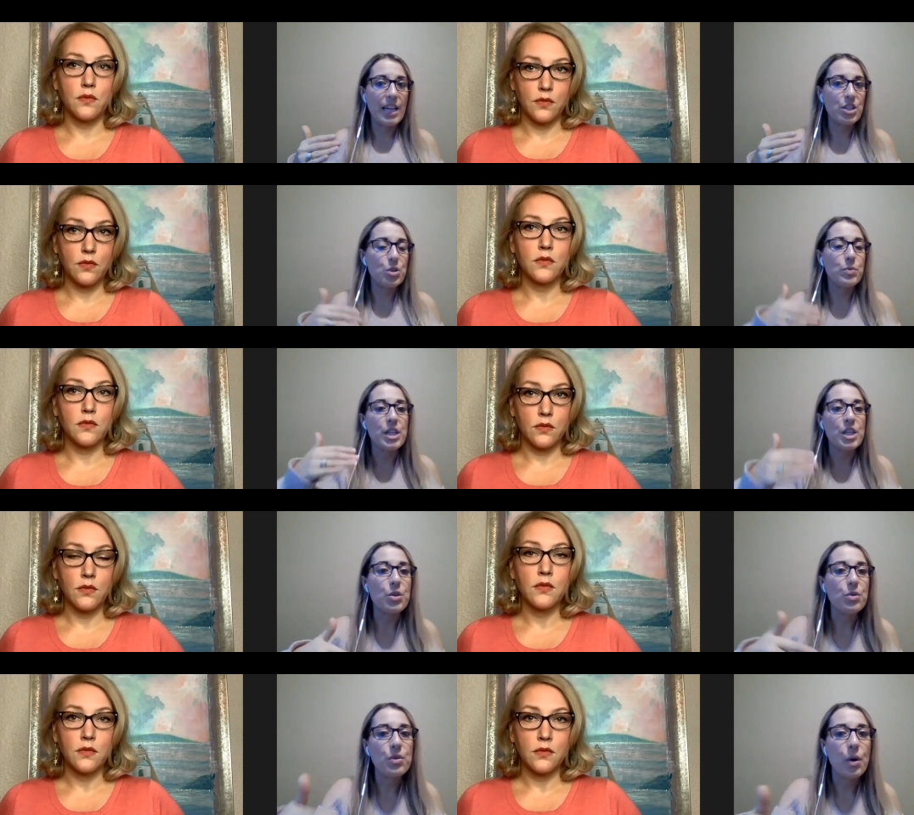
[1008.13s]
Speaker 1: it's doing
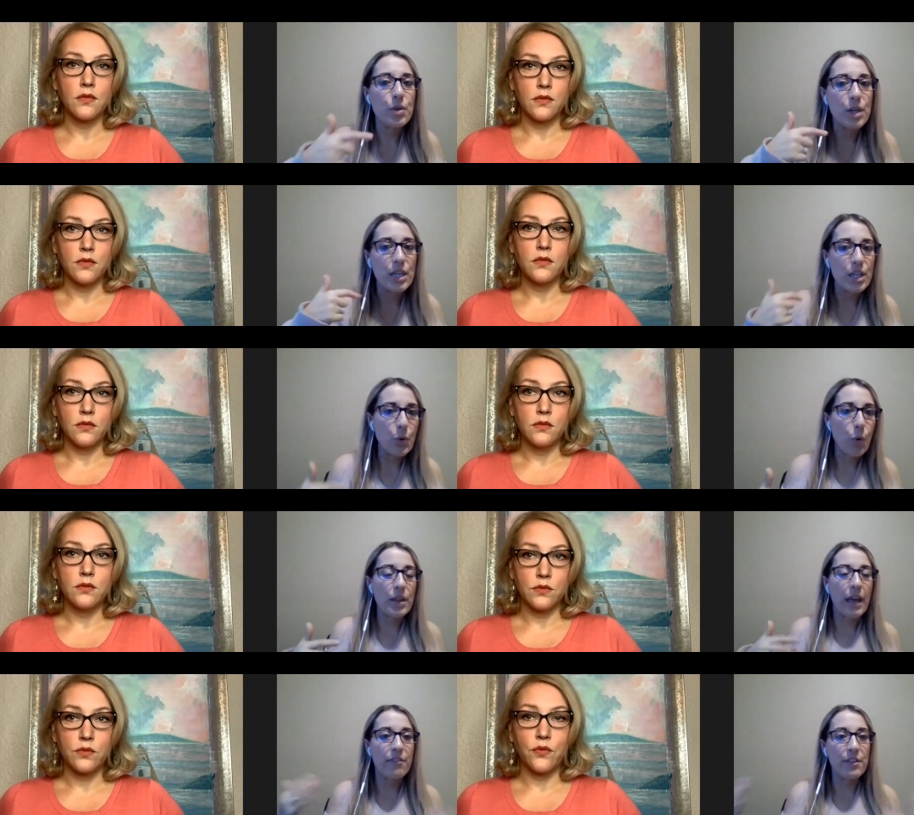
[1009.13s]
you no good in your
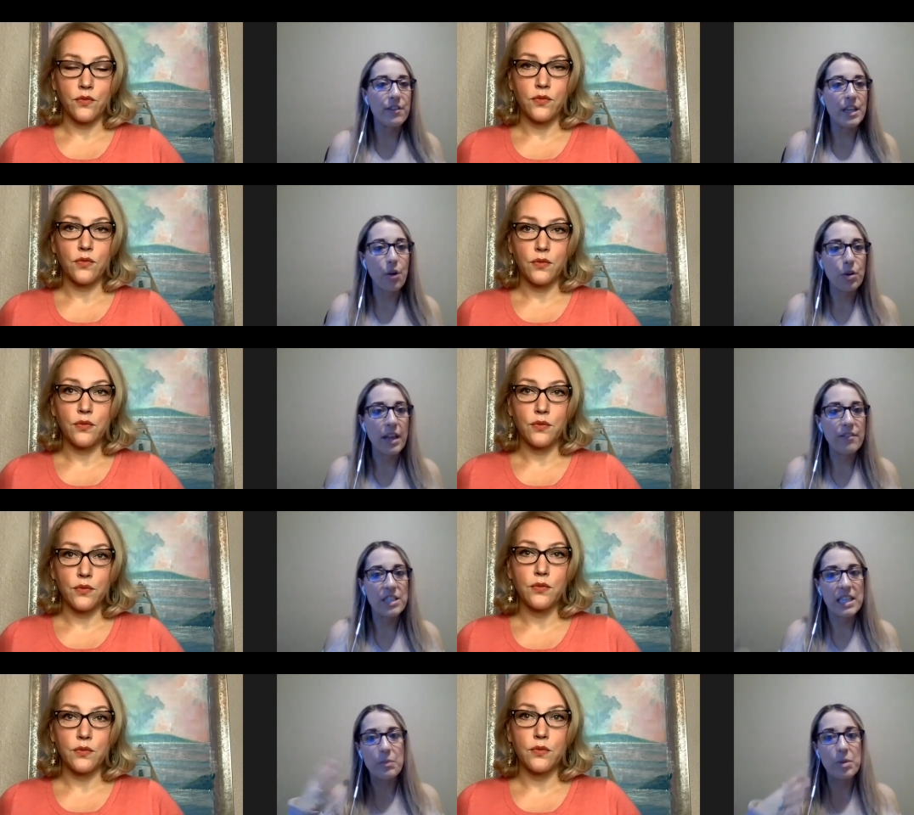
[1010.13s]
life, living your life
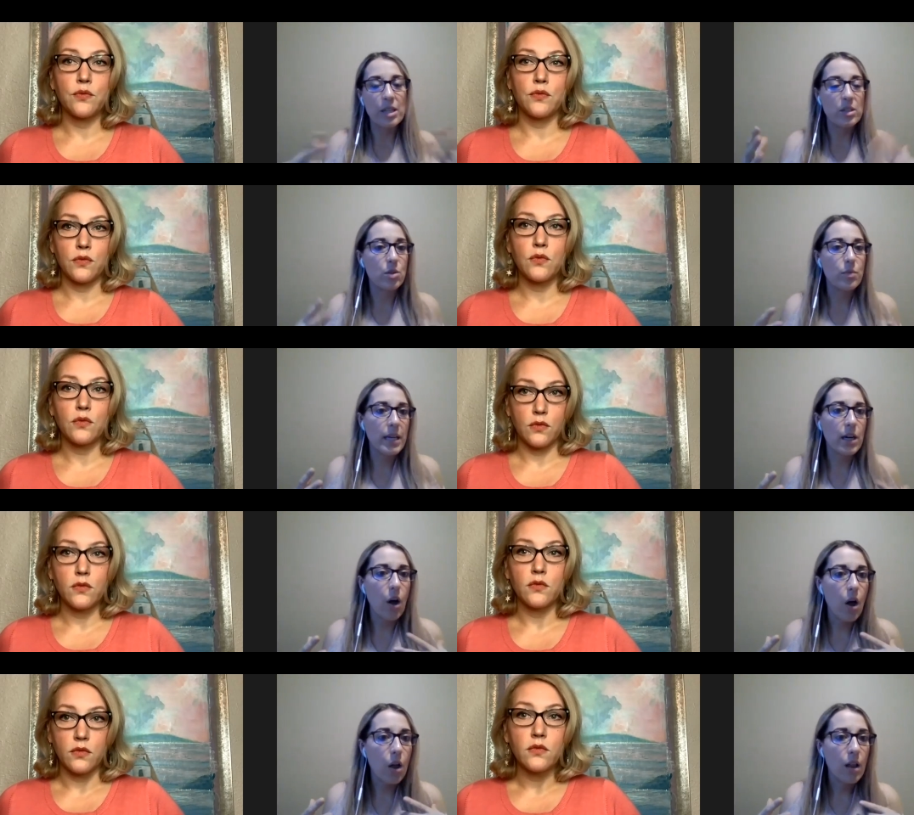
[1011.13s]
to keep consuming it
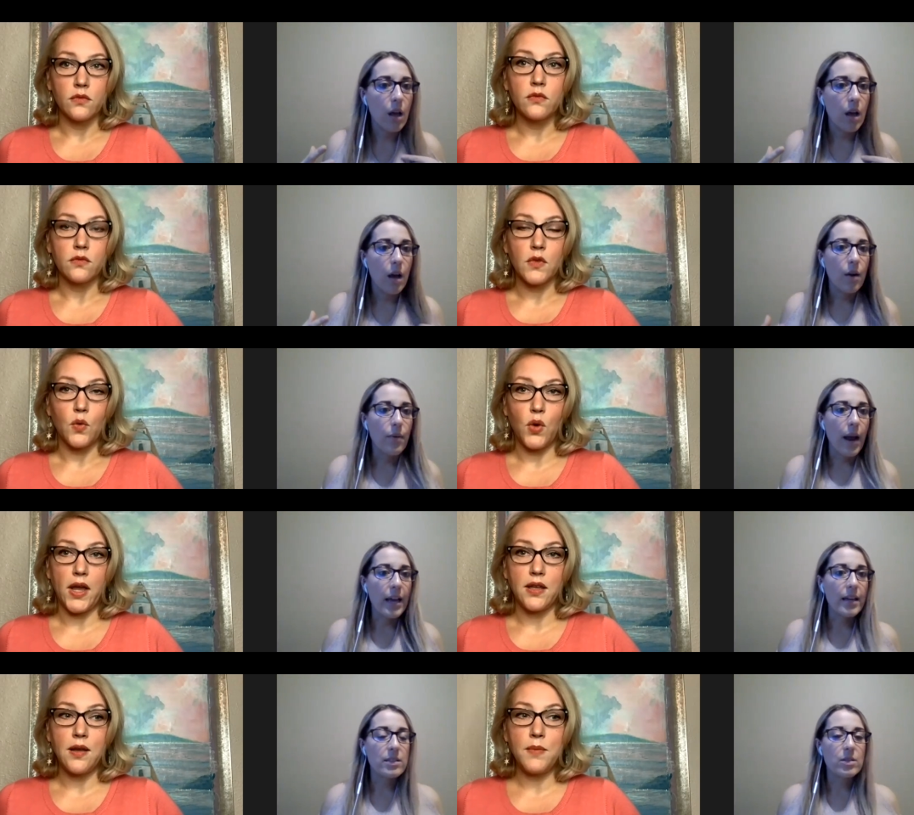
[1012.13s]
all. Right.
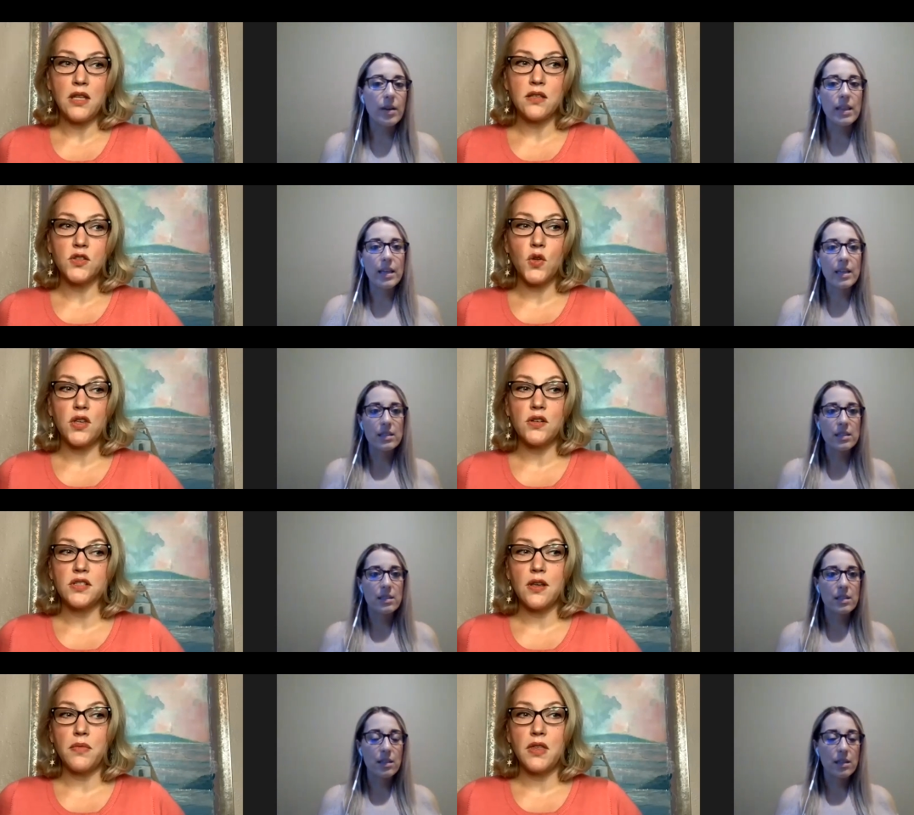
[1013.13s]
right. I mean, so, so there's
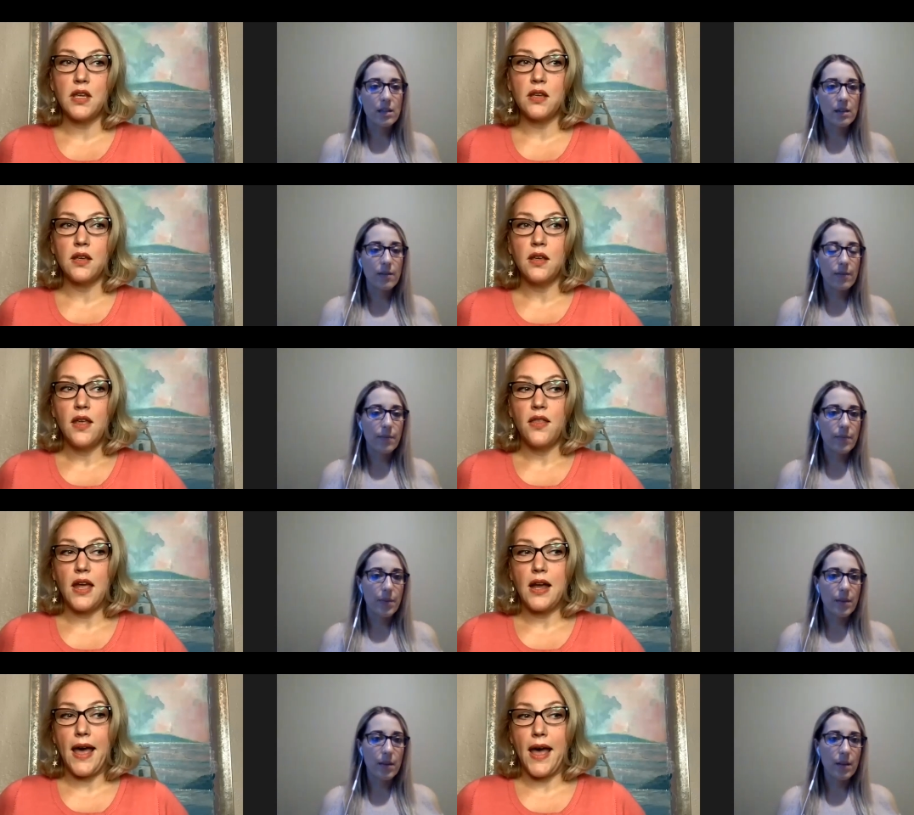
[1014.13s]
Speaker 2: something
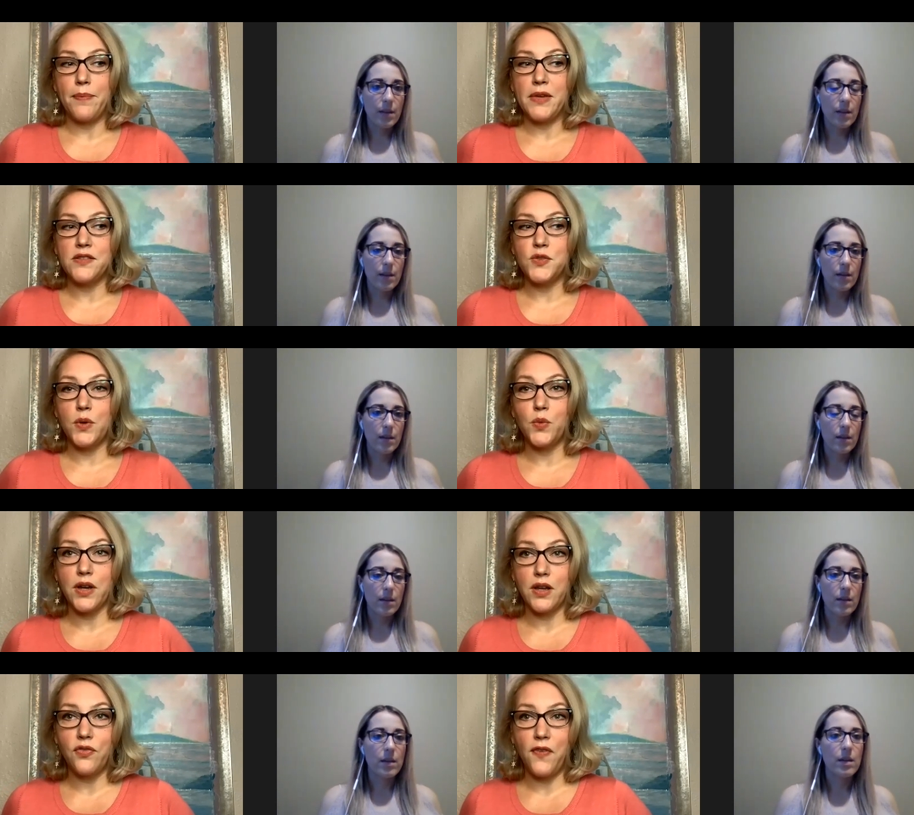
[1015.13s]
that happens when we're
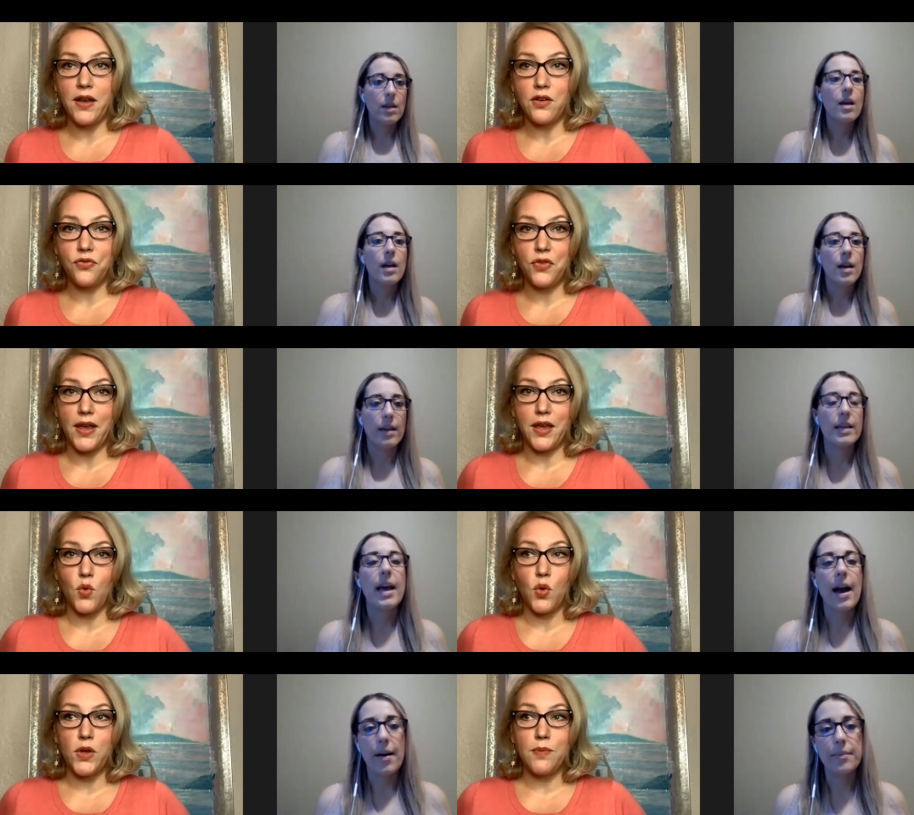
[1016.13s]
in fight or flight
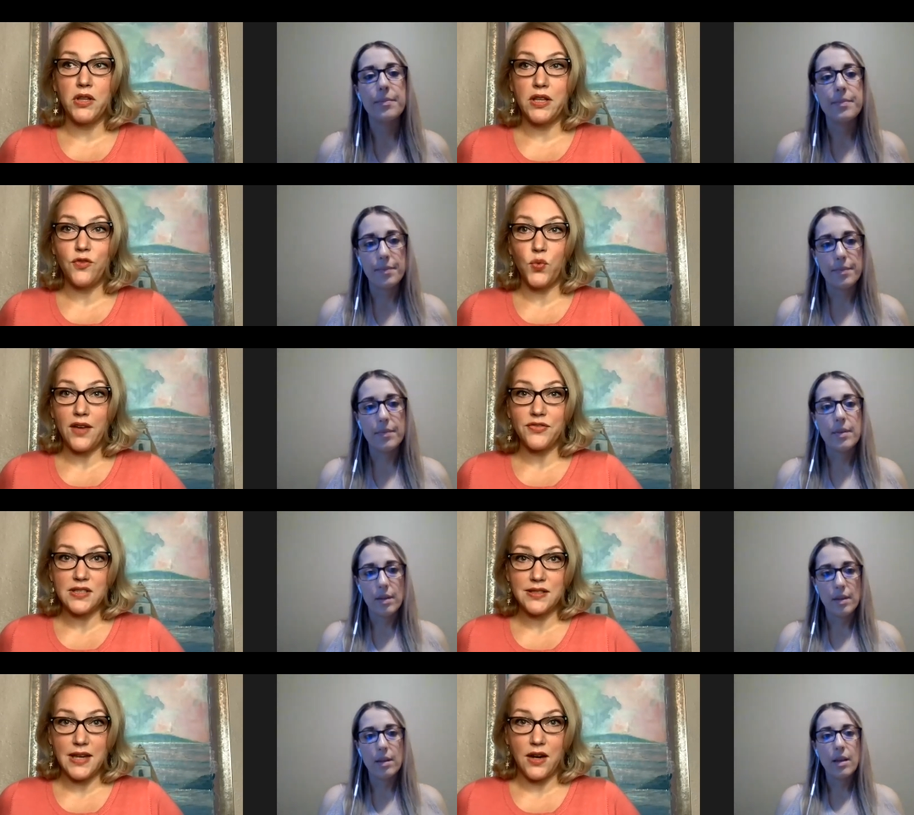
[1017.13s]
yeah. where we believe we have to
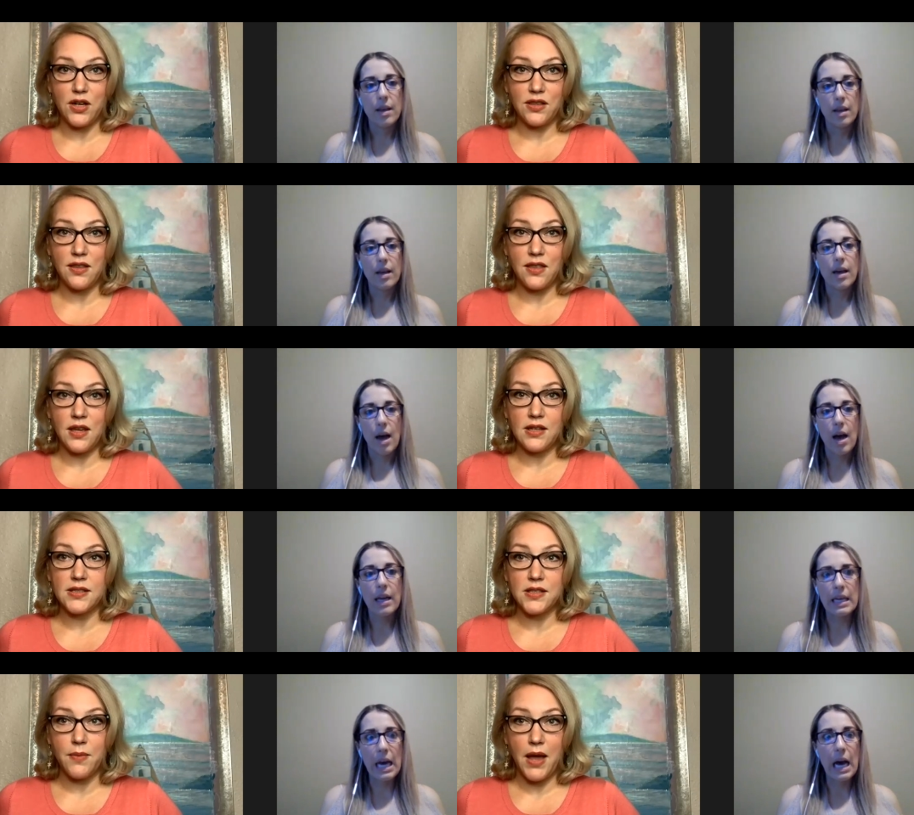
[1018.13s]
stare at the thing to
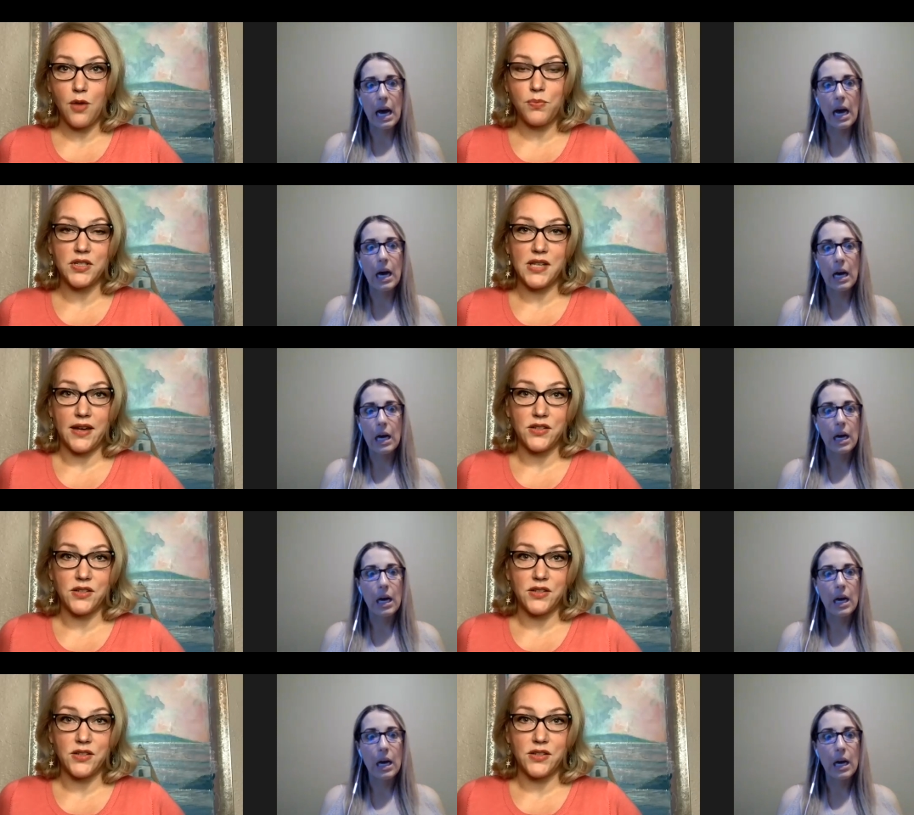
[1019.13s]
somehow yeah. protect